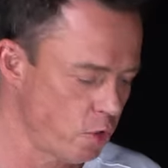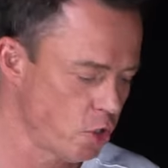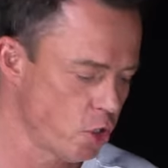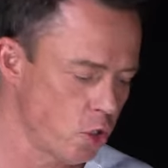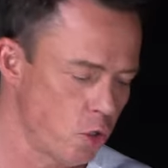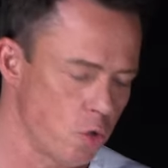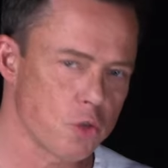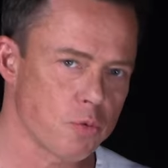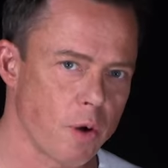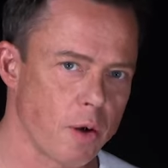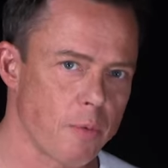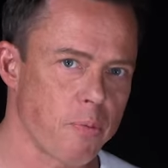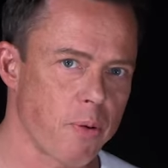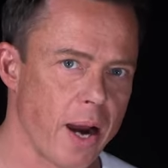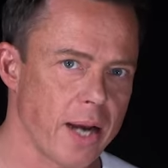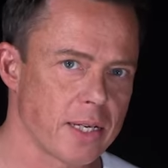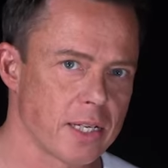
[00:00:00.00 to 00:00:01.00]
choose one
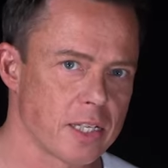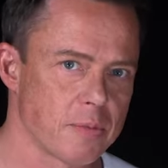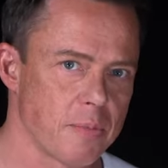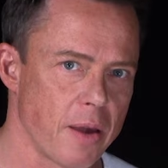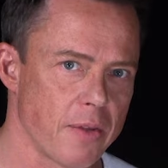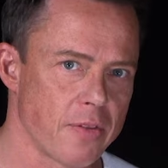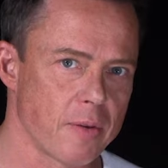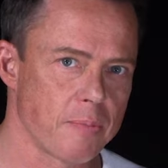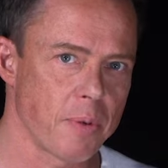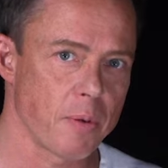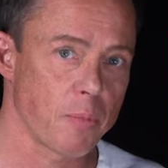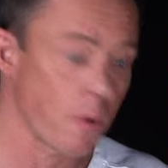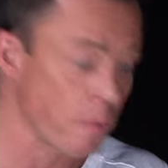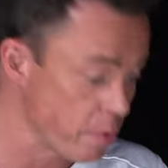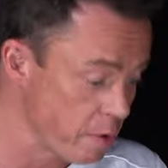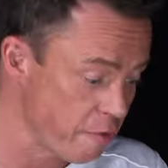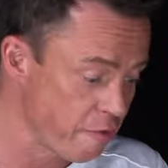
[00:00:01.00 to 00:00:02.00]
practice method, but
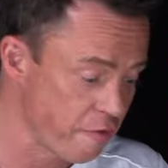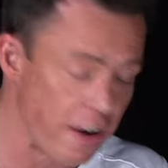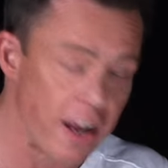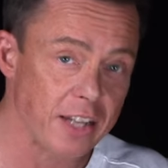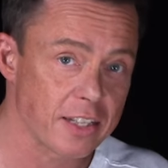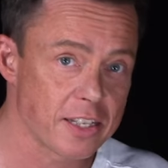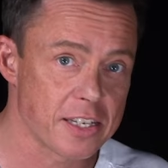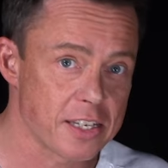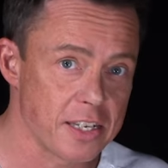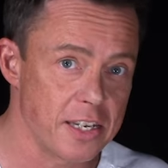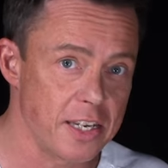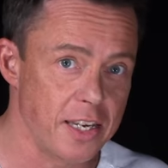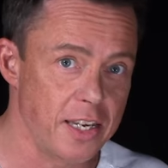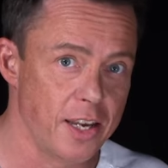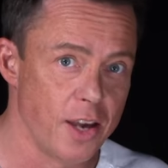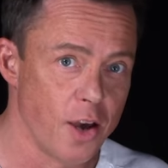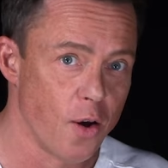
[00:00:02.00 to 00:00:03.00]
what we fail to
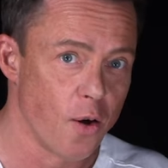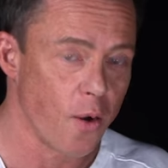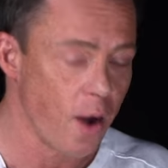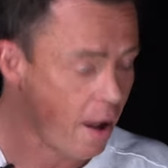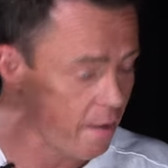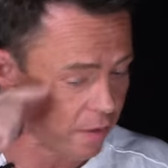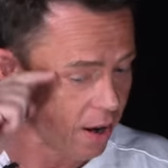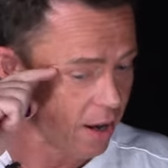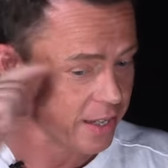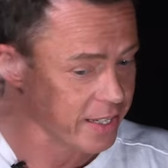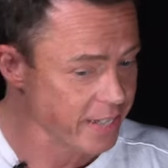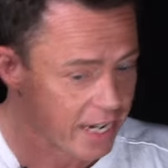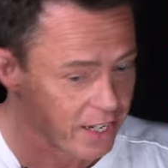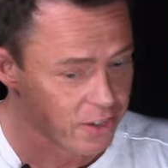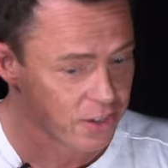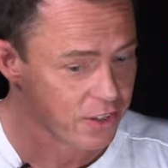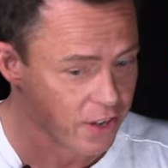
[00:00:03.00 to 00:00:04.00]
see or have our
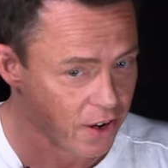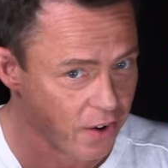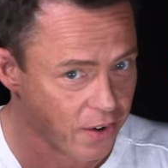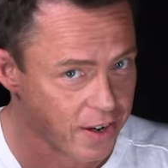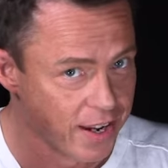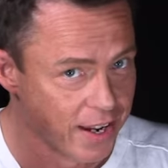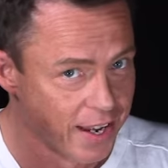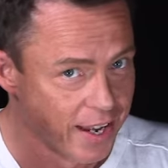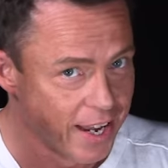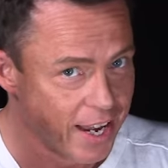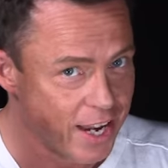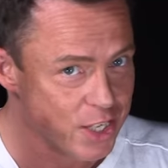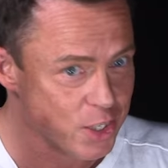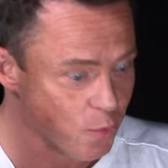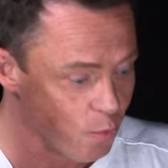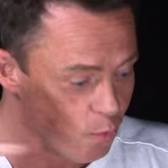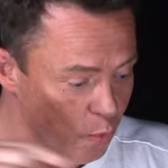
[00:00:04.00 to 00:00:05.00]
attention on
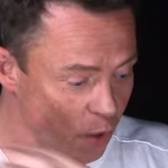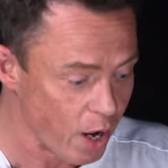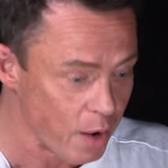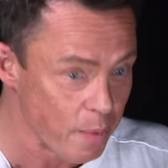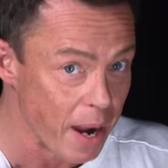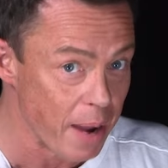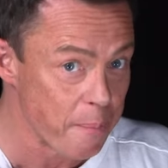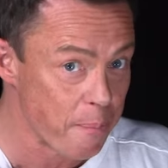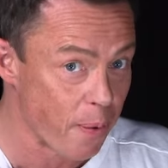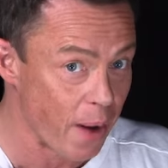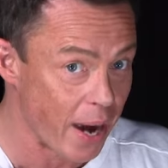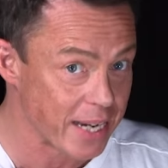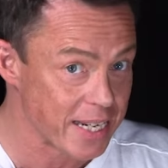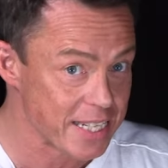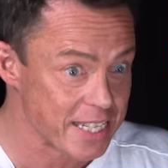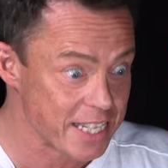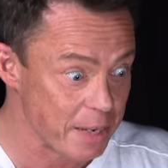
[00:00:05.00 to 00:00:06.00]
is what am I
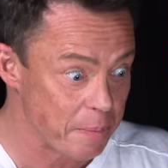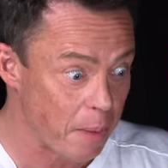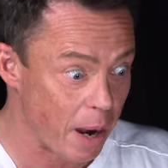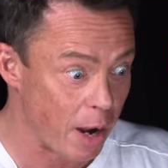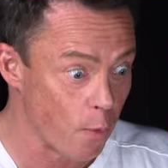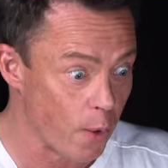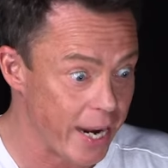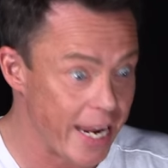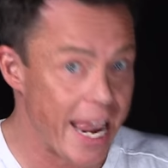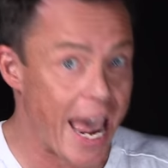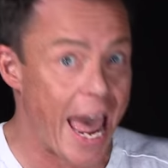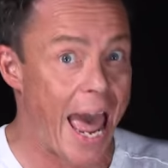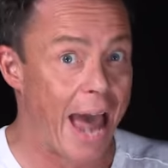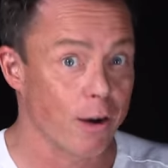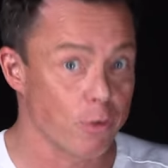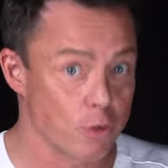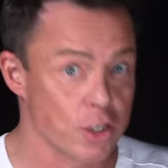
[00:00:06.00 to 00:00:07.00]
practicing my way
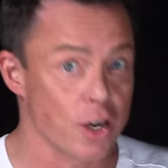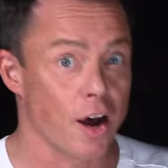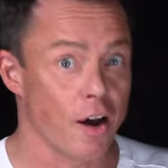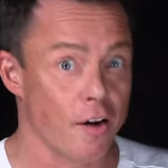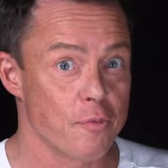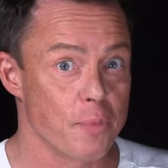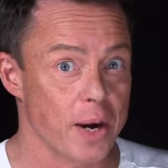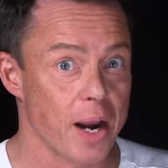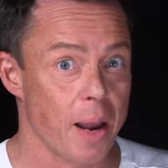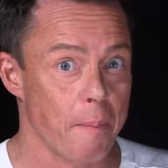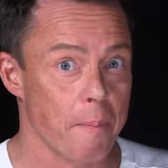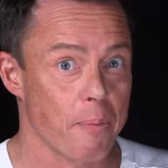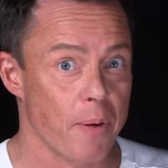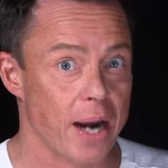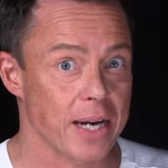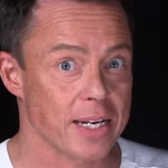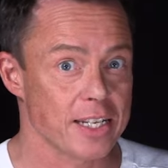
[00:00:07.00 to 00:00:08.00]
out of when I'm
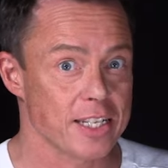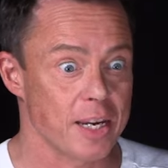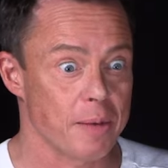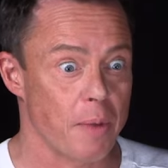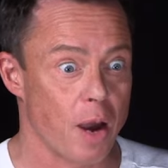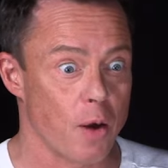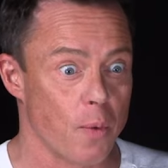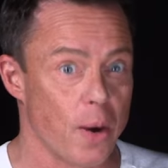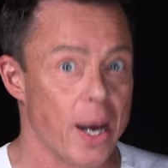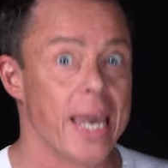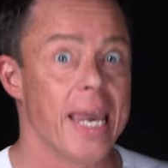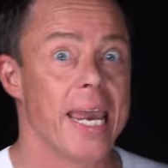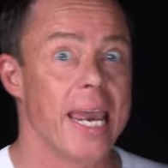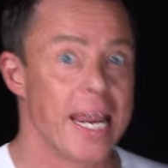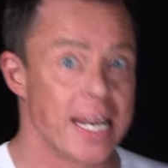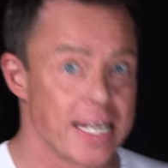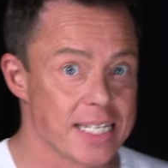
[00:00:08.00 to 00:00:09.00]
practicing my
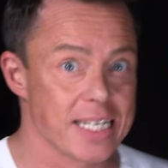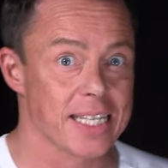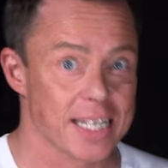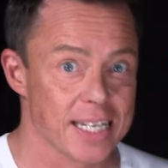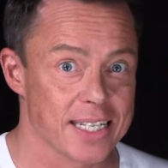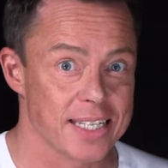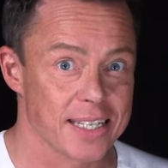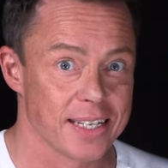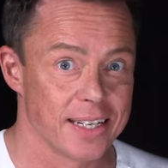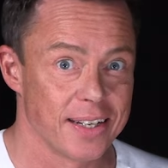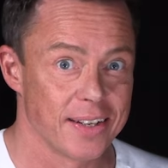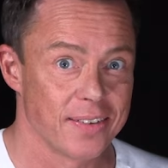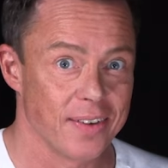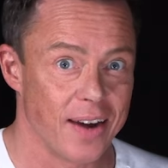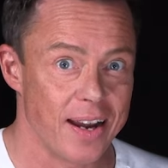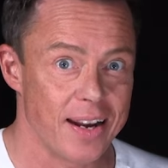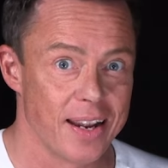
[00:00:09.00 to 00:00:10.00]
way into this,
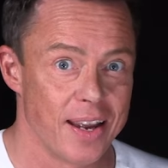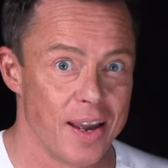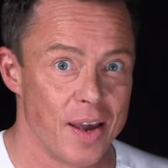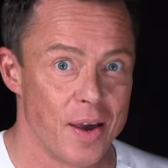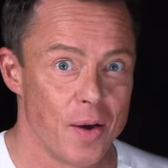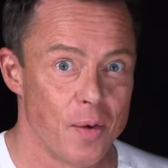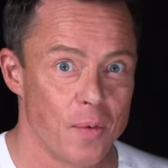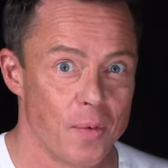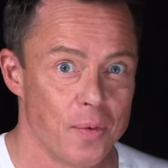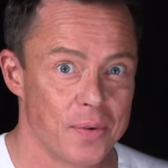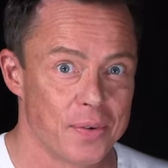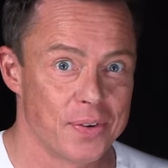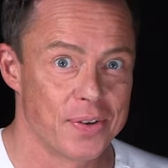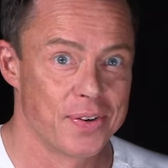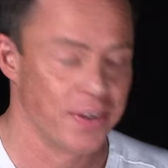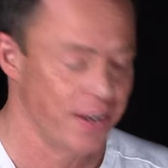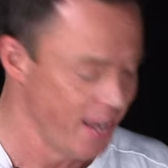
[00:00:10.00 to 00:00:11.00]
right?
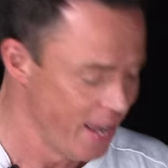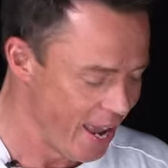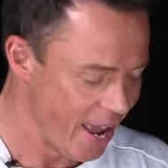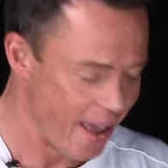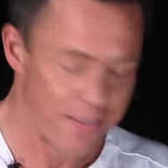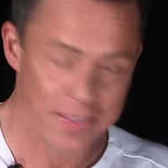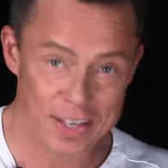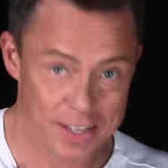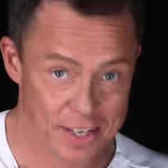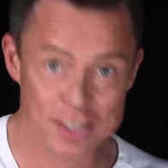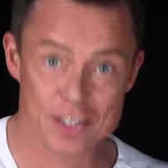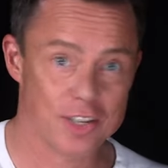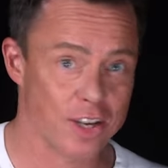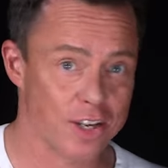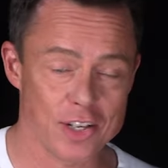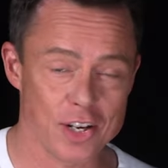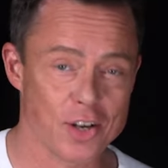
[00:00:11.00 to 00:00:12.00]
And this is
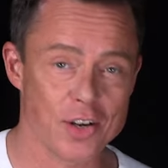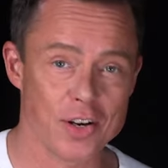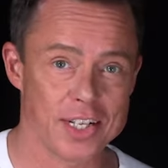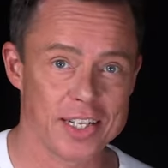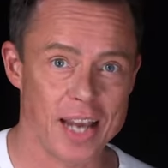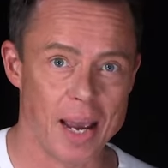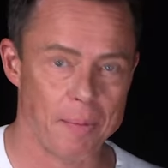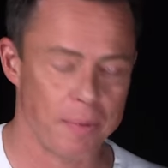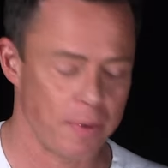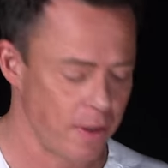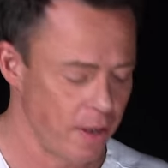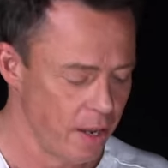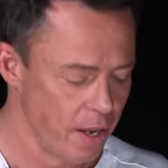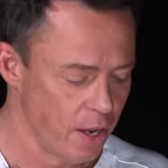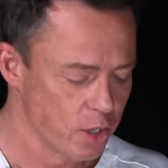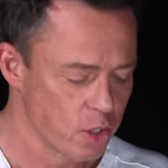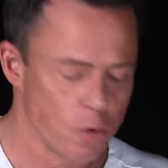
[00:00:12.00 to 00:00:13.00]
such a good example.
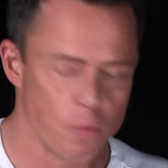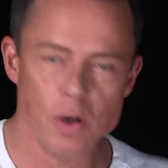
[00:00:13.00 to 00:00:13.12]
So